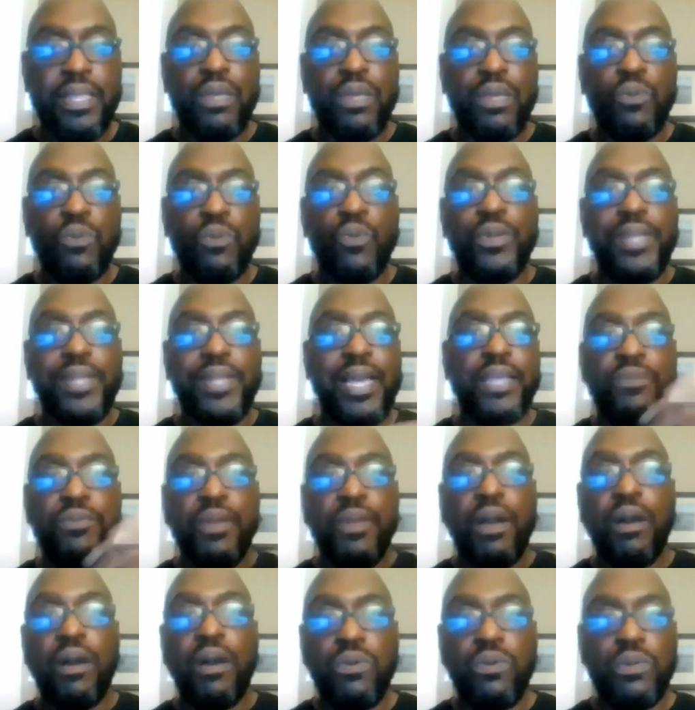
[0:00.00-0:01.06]
well, now you
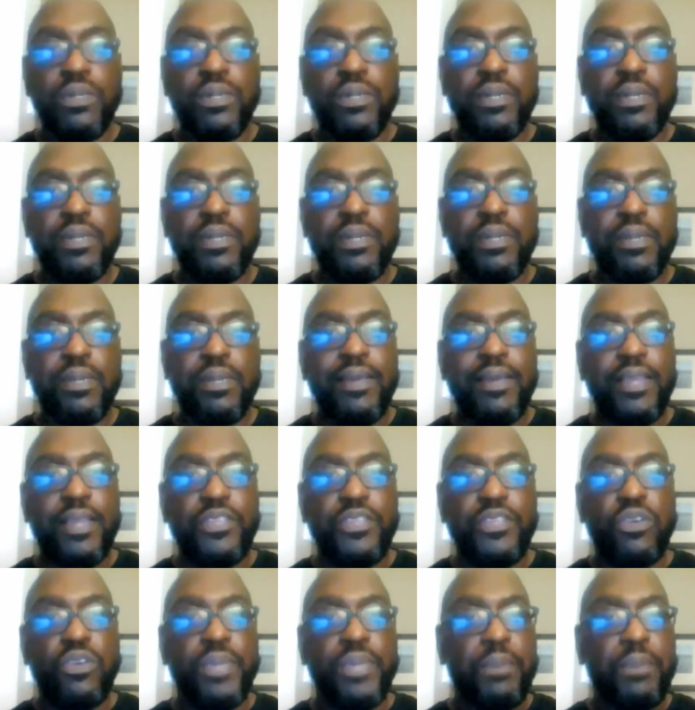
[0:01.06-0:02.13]
know, and you'll
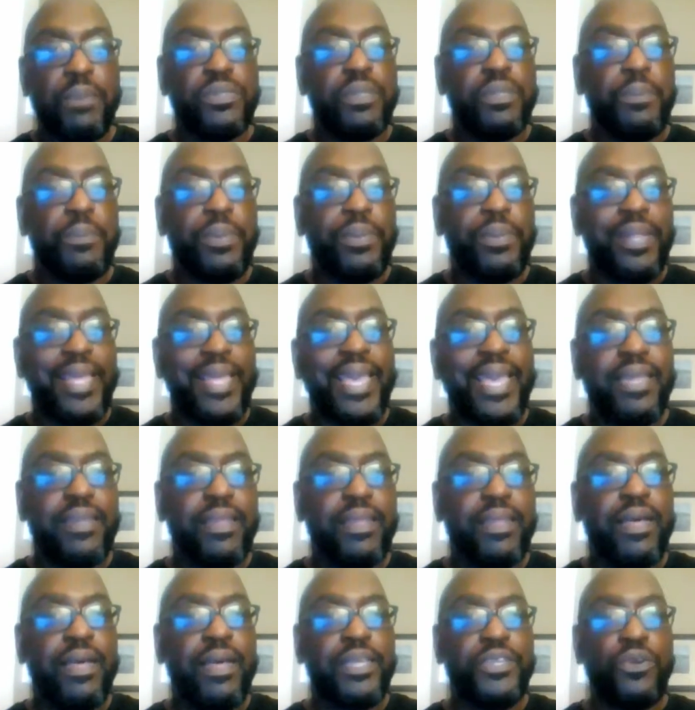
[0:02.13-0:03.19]
be able to plan
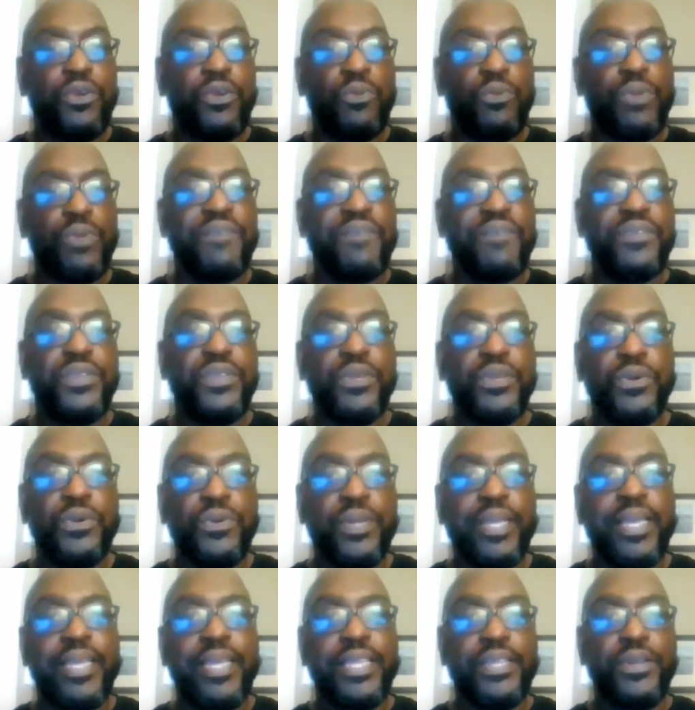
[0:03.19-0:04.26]
your revenue
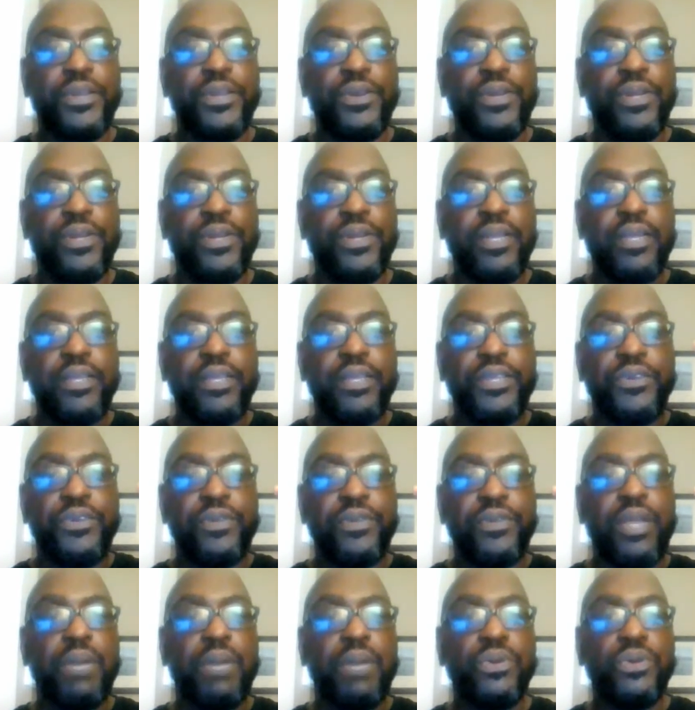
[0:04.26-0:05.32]
and your
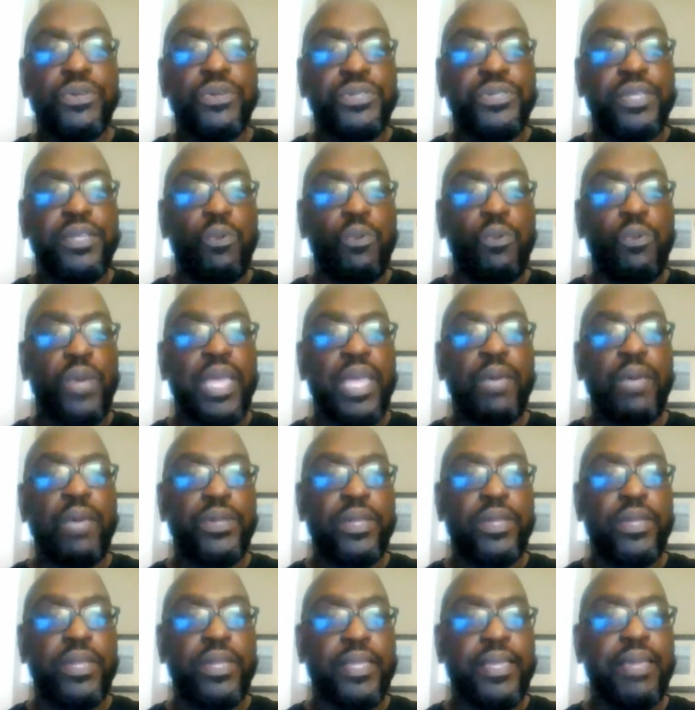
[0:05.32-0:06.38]
numbers in a way where you're
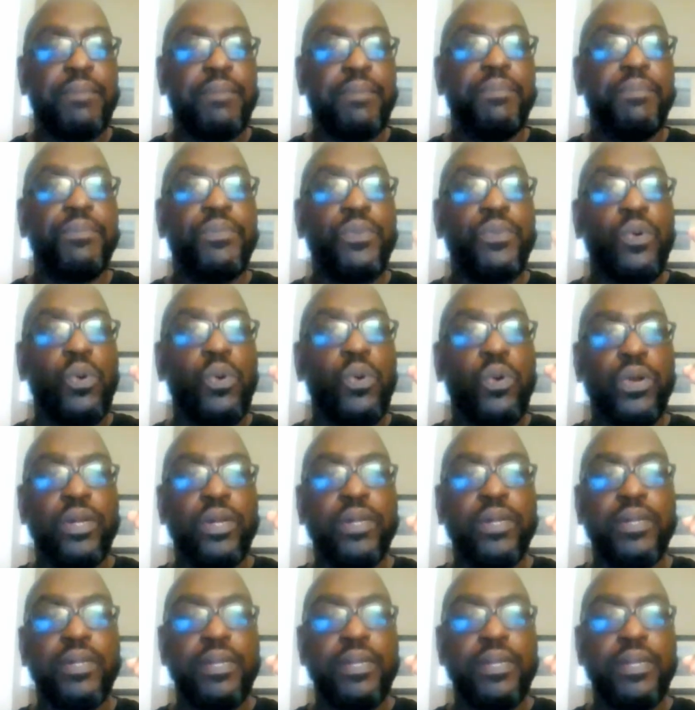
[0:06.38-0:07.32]
going to get more,